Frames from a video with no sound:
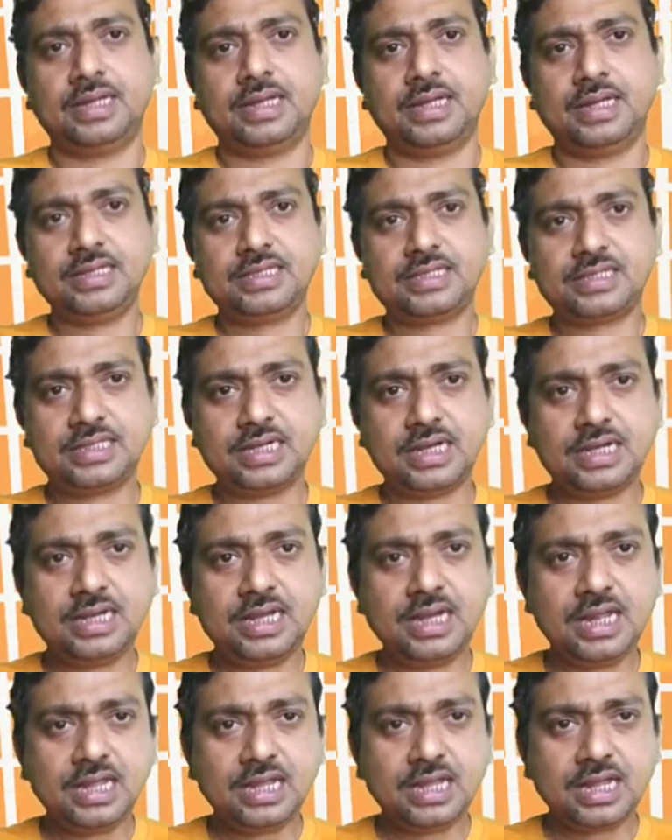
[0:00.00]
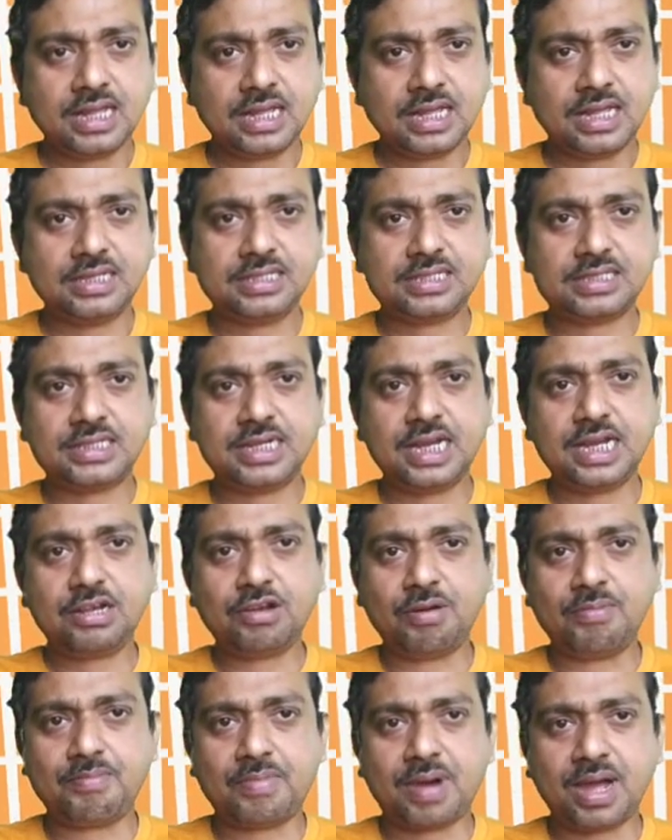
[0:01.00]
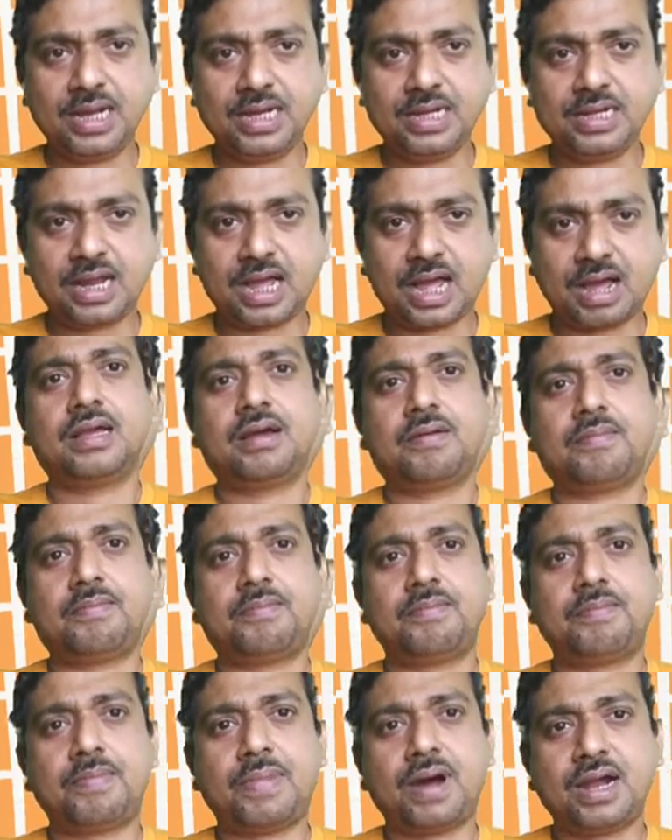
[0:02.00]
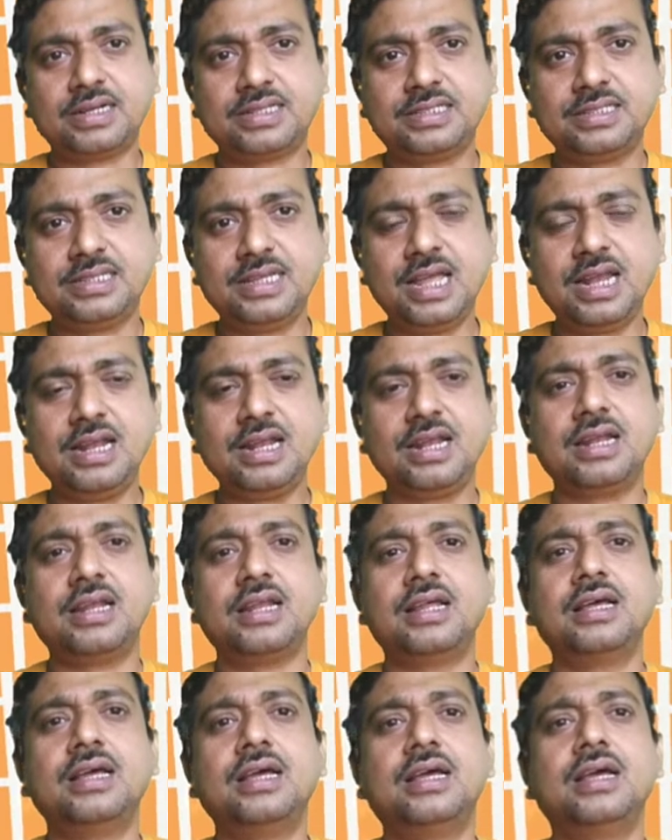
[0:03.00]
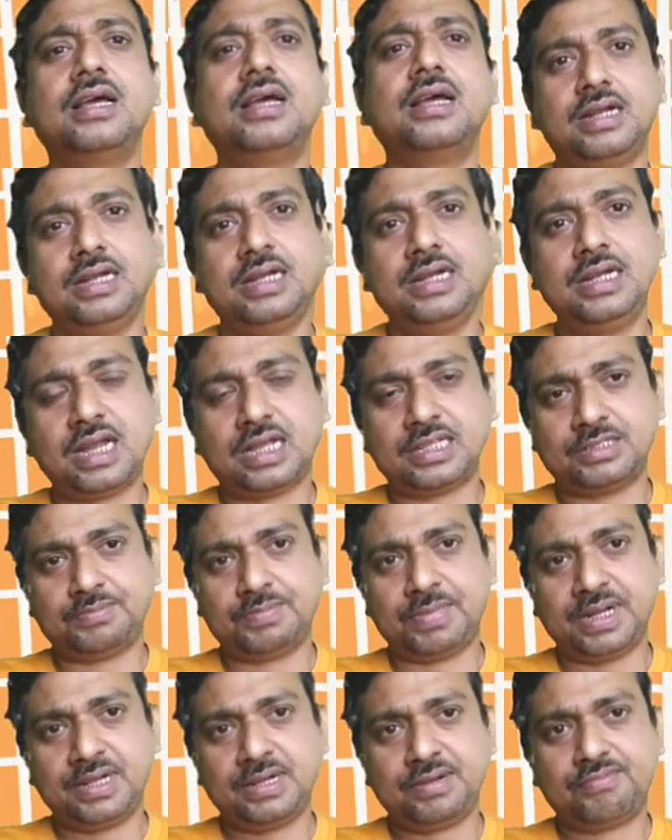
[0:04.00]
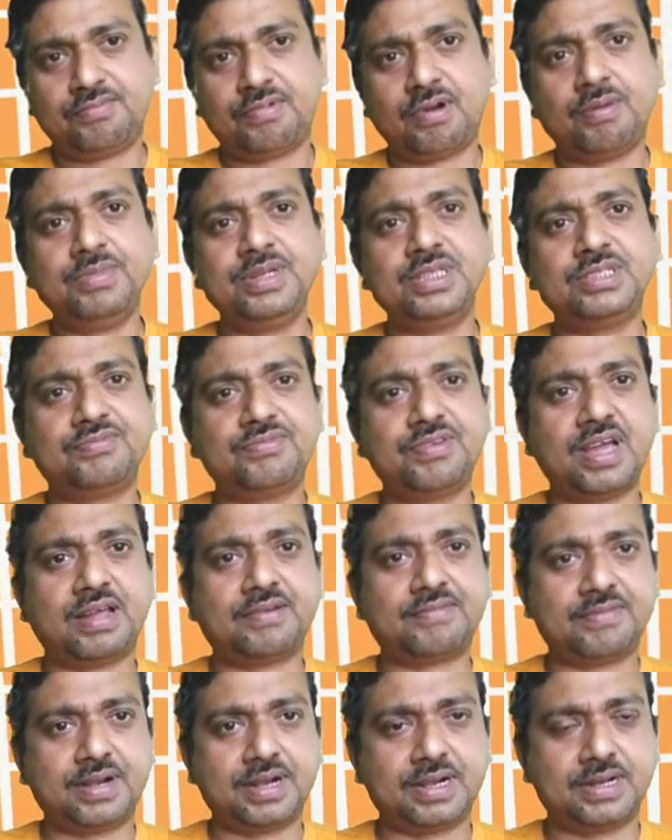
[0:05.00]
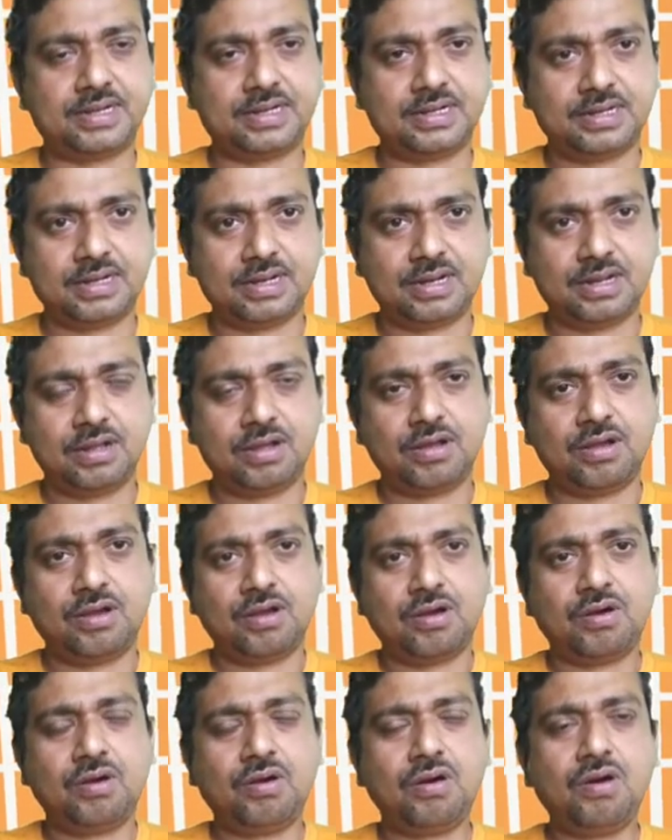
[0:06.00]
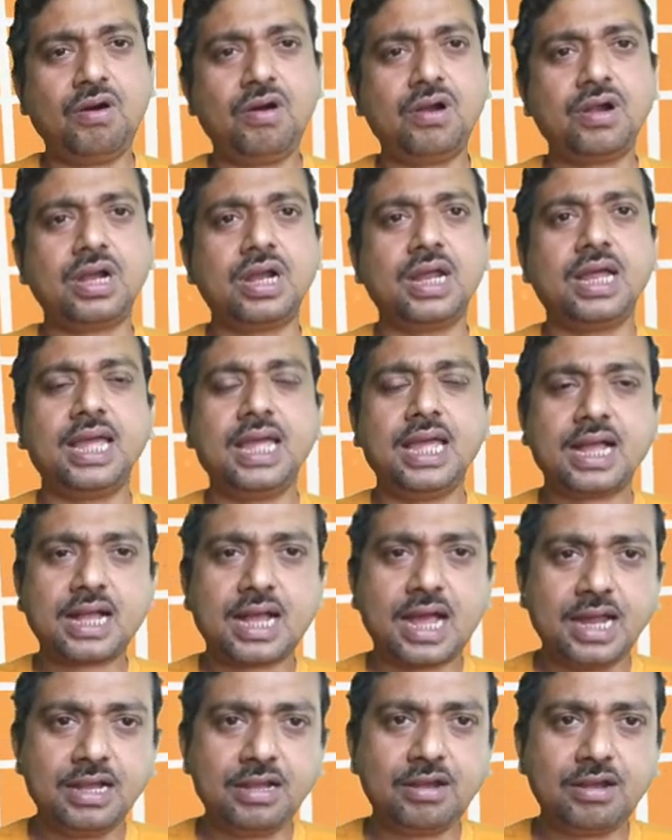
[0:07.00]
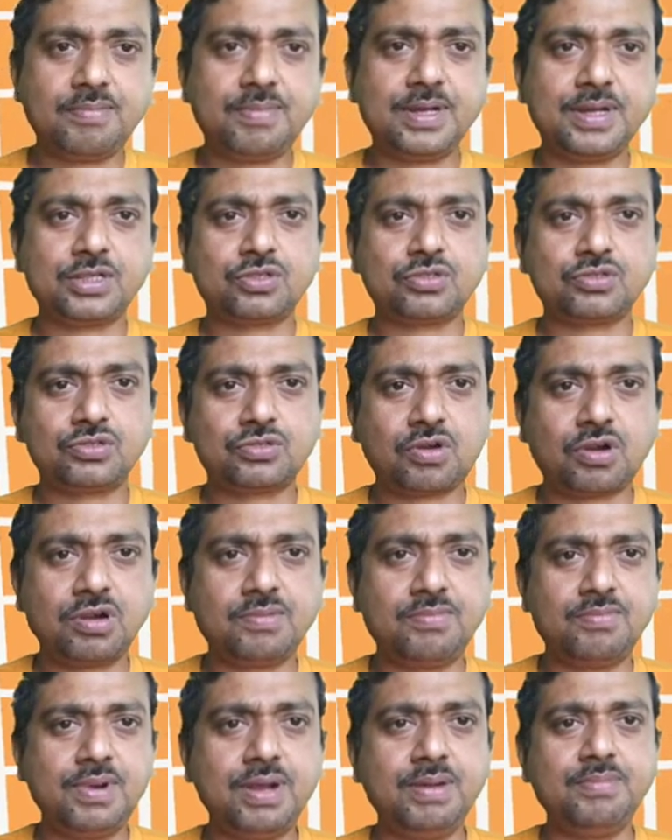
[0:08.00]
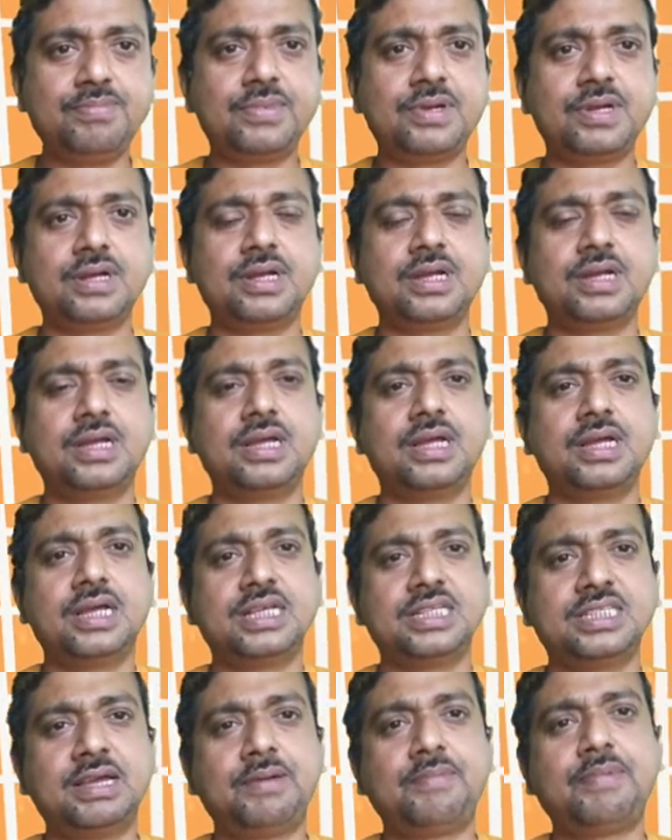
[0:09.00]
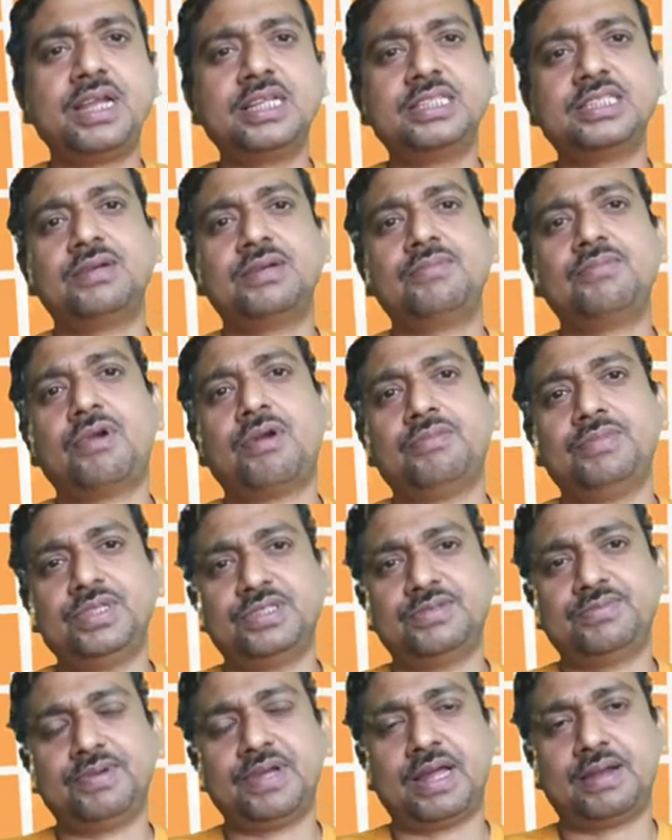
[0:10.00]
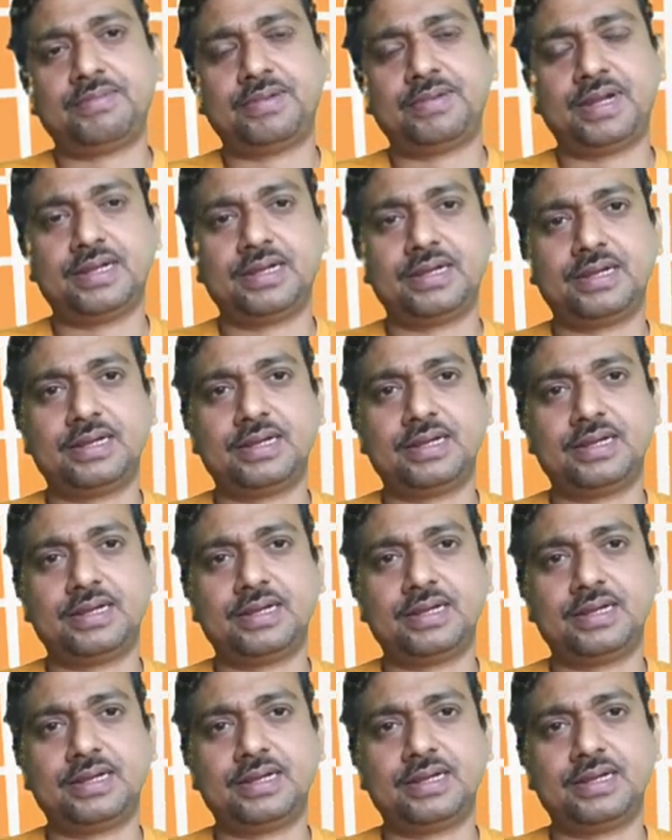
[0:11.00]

is stating his state of mind after partial detachment from his fair friend, or a kind of a short-lived separation from his fair friend.